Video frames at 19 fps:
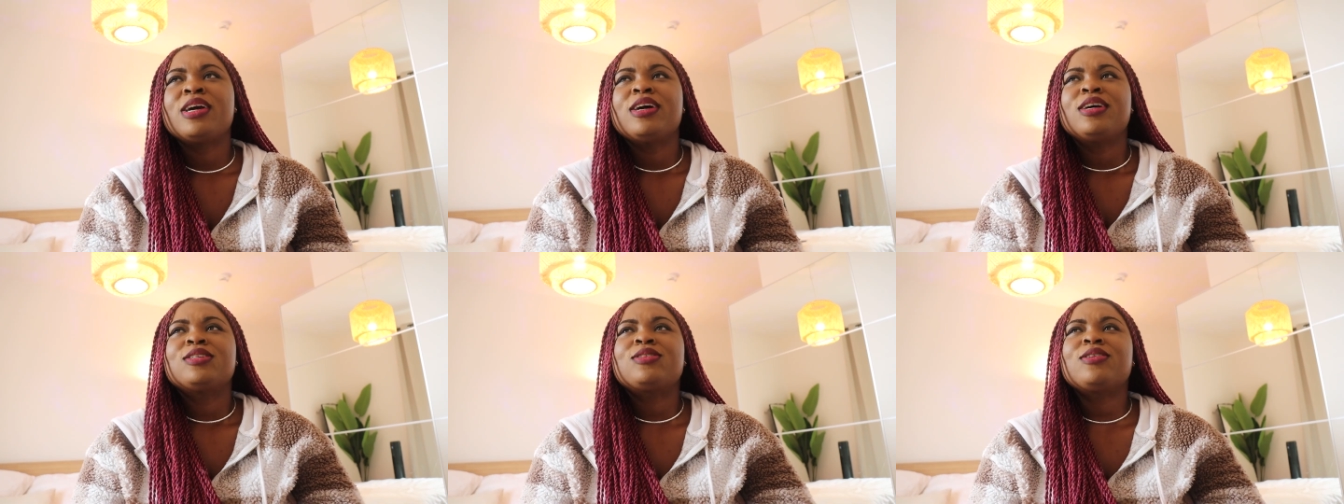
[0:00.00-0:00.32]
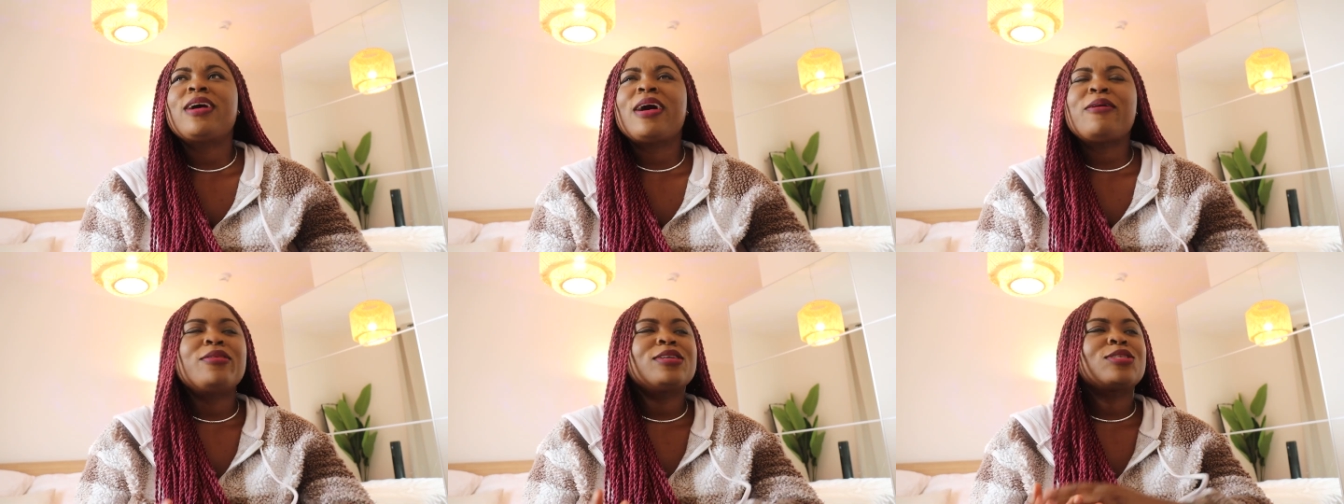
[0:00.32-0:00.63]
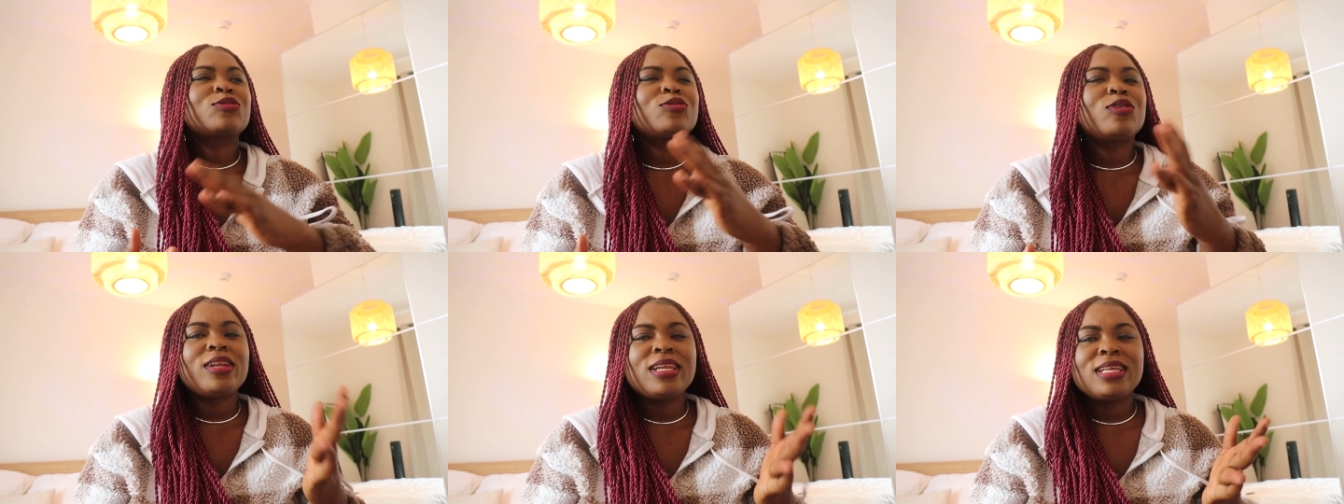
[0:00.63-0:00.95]
So I
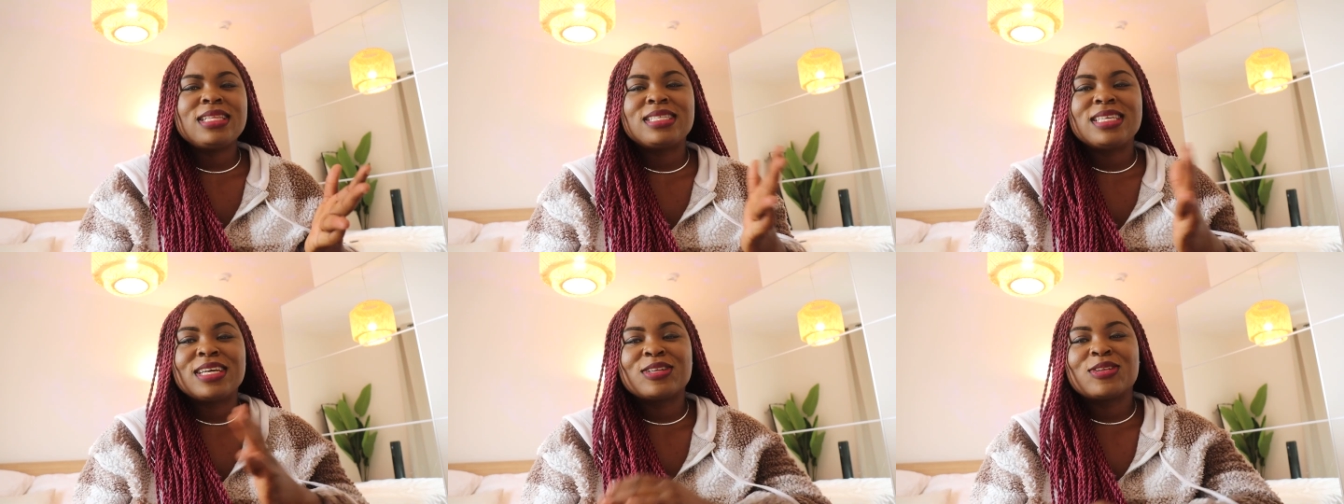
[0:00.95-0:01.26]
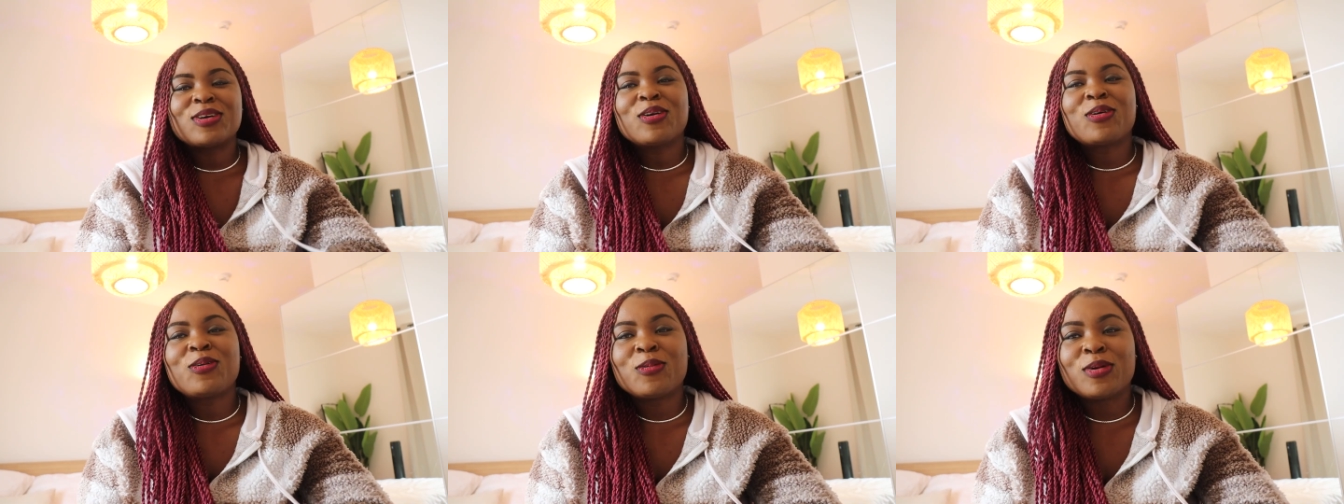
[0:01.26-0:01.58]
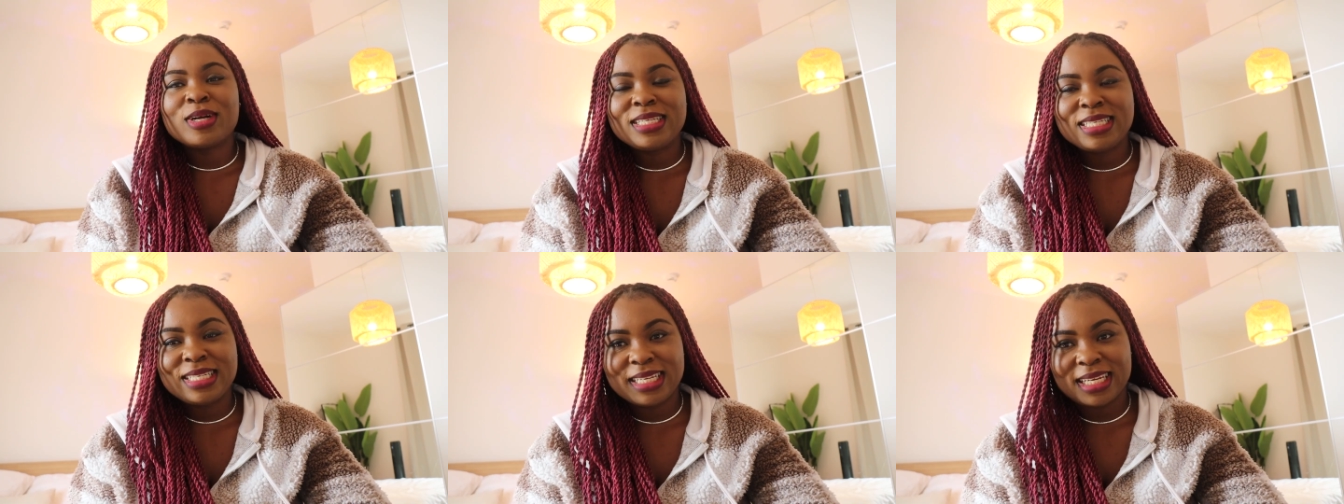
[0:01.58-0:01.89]
was scrolling TikTok
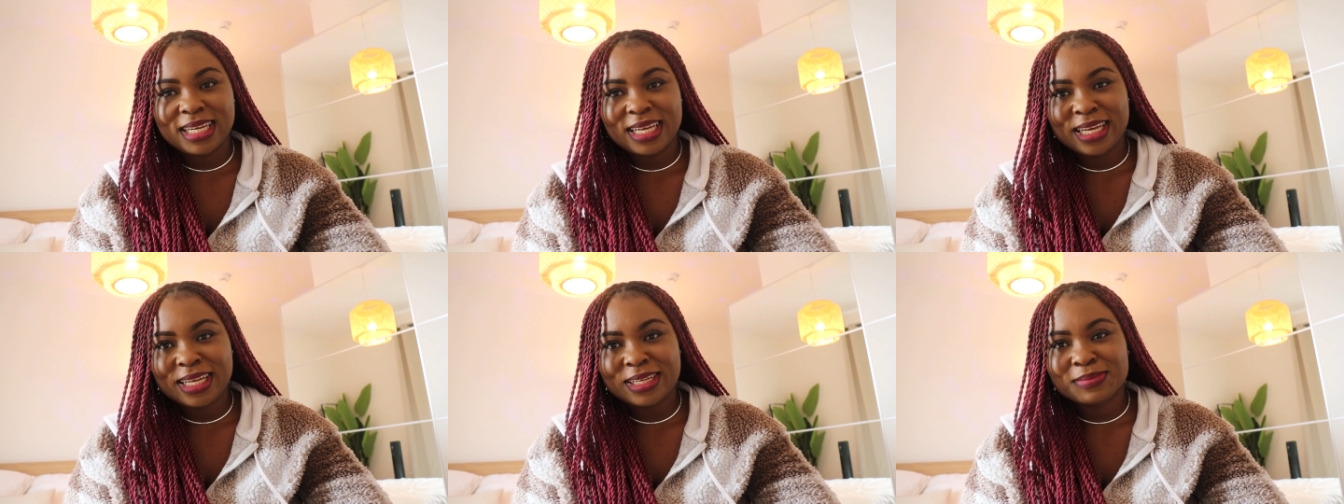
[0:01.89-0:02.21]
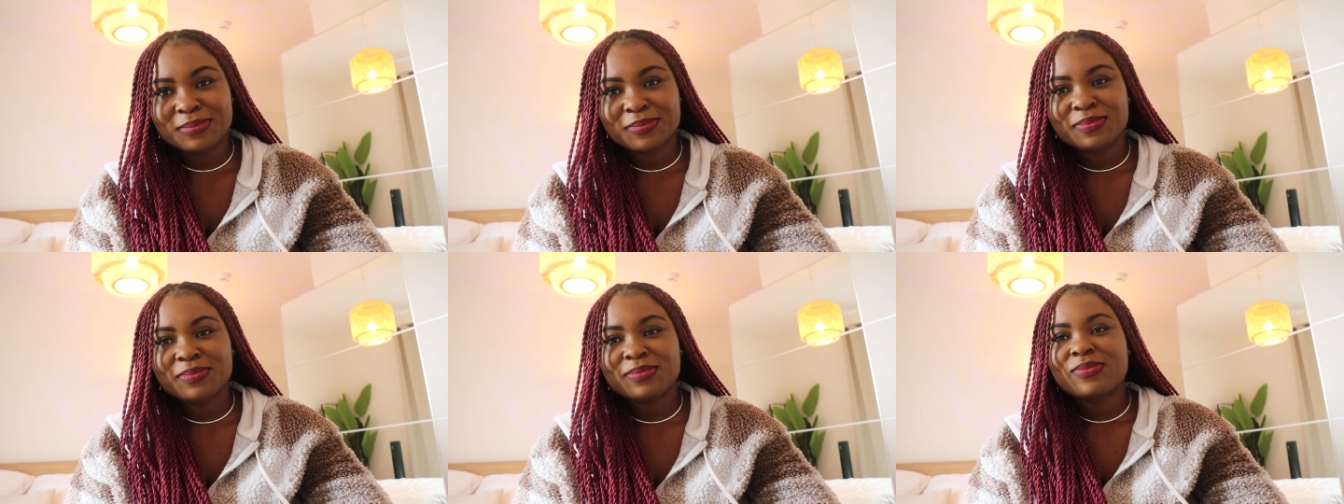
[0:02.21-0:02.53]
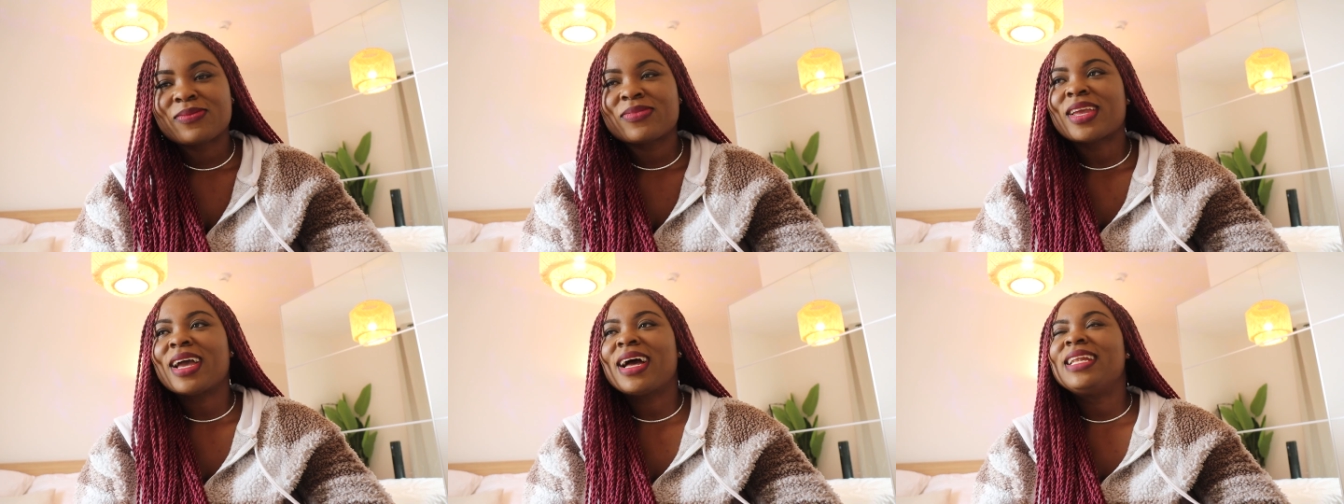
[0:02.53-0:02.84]
one day
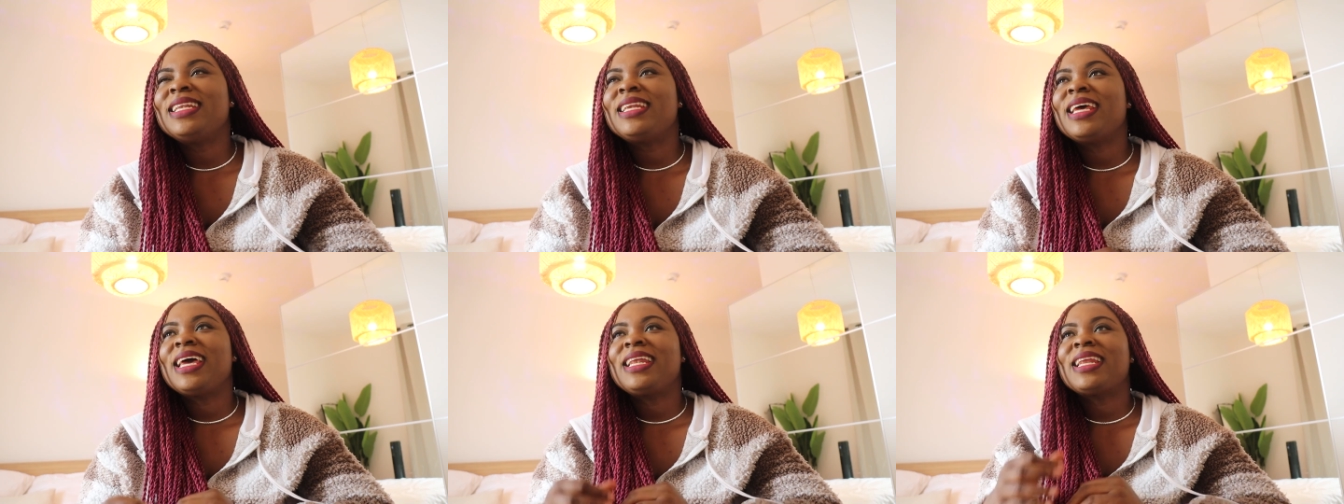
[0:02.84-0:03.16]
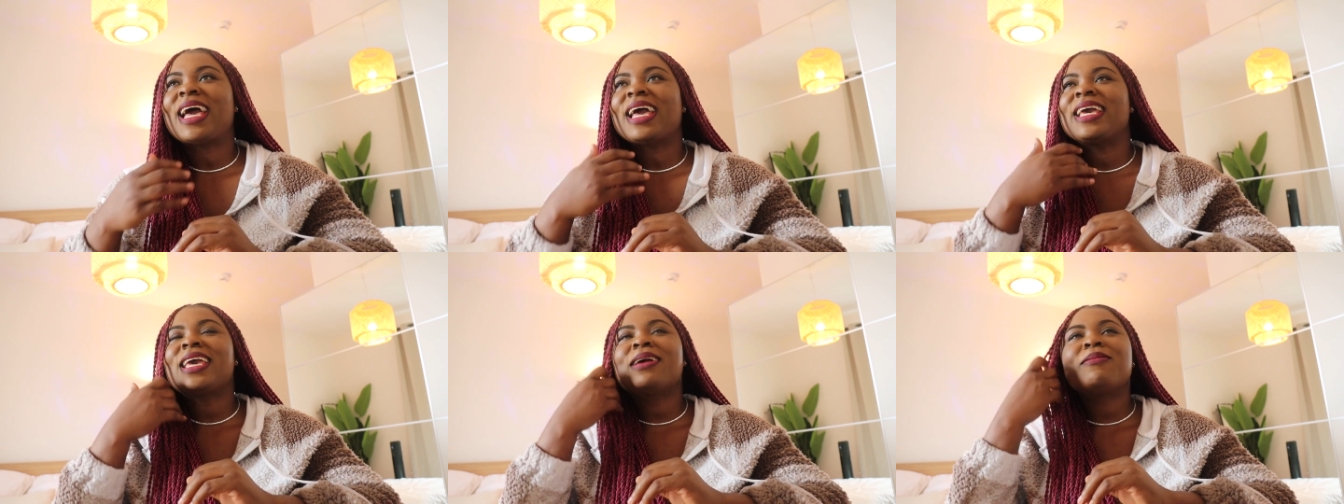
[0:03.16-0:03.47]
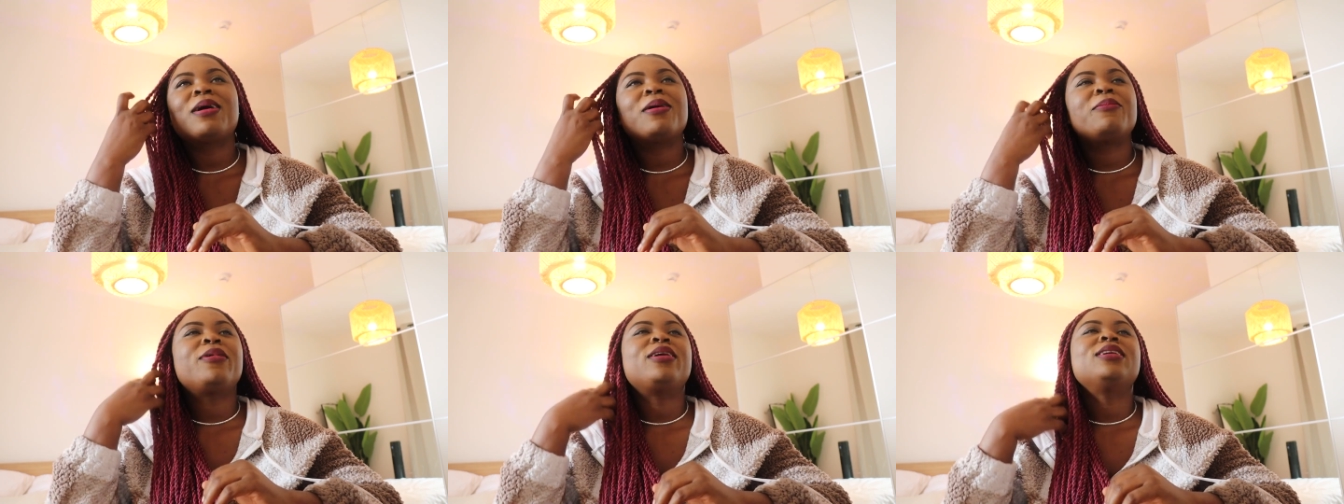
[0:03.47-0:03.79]
And then I came
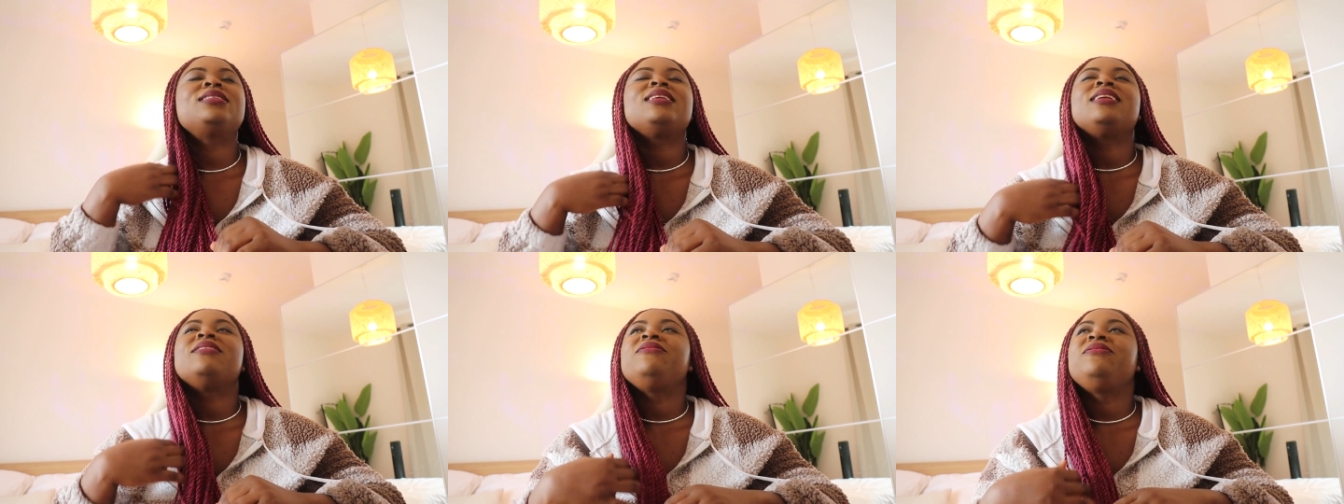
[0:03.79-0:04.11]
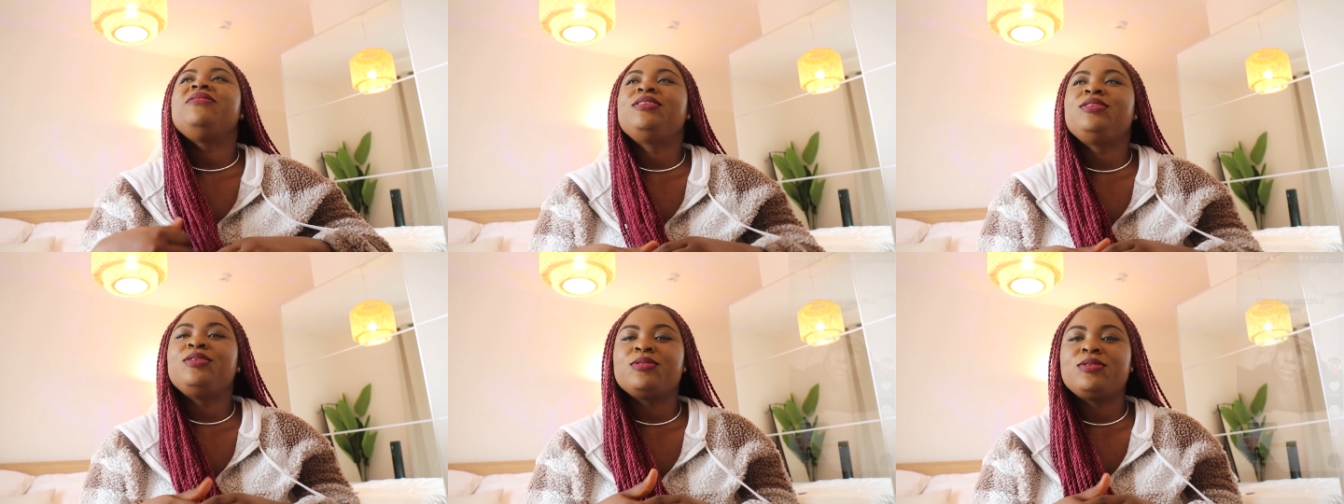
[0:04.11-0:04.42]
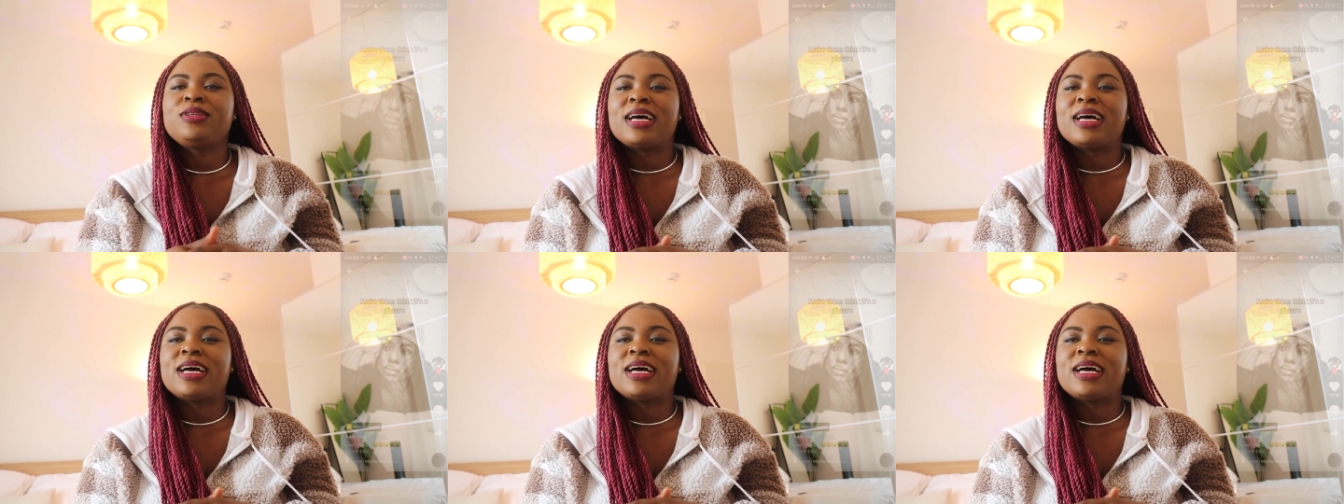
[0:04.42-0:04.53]
about a video